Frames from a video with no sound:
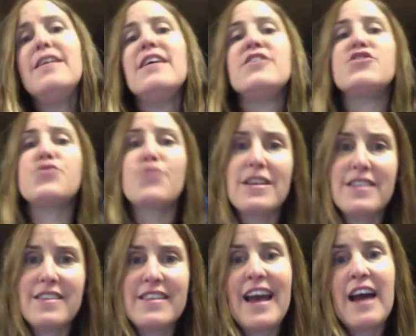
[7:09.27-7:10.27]
and directing
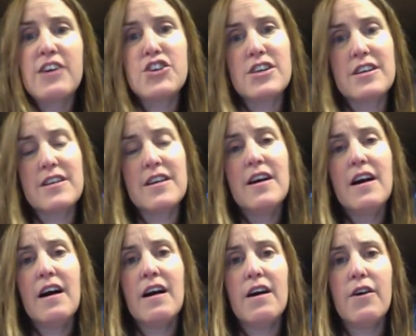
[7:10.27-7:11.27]
the action
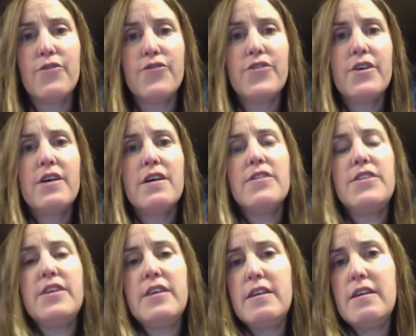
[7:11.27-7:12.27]
of
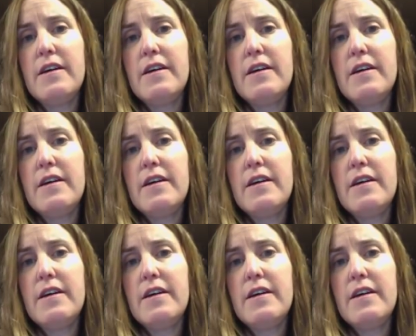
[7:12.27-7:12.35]
the